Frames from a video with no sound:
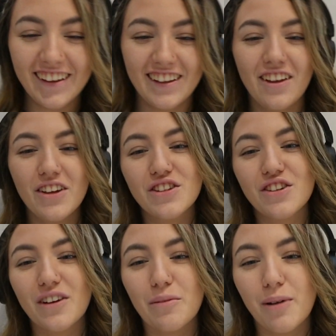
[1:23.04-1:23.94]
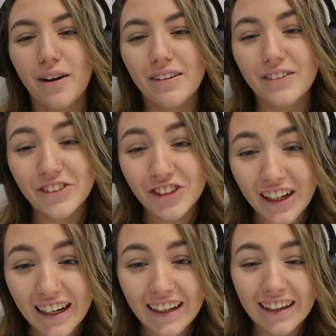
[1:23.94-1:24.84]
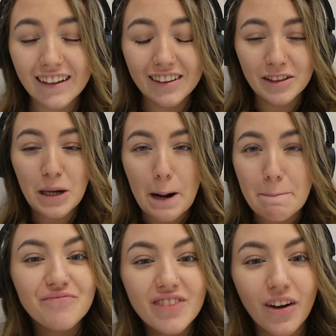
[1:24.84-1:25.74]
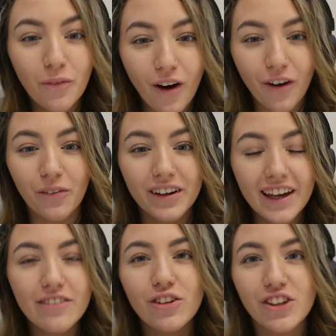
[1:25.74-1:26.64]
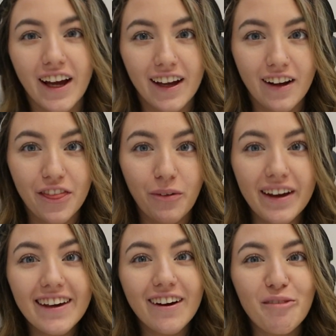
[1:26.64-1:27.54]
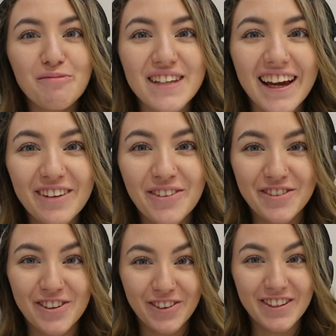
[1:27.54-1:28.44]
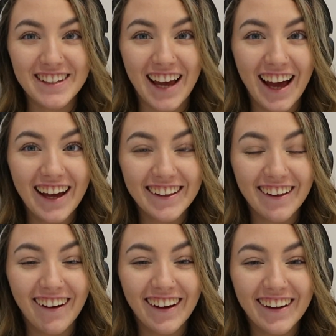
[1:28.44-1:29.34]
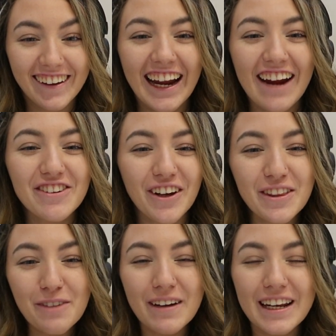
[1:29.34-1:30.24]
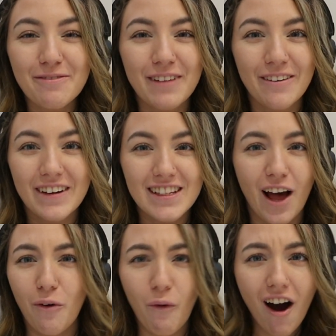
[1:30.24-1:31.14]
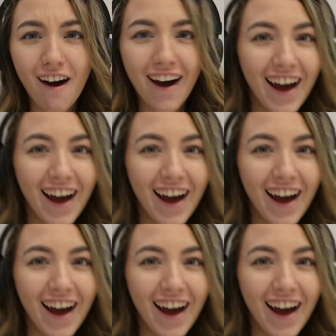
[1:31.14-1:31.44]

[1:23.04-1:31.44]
Oh, sorry, Polo G. Whoa, King Von, yeah, like the way he comes in with songs, yeah, like even though the beginning bit when he's like, what?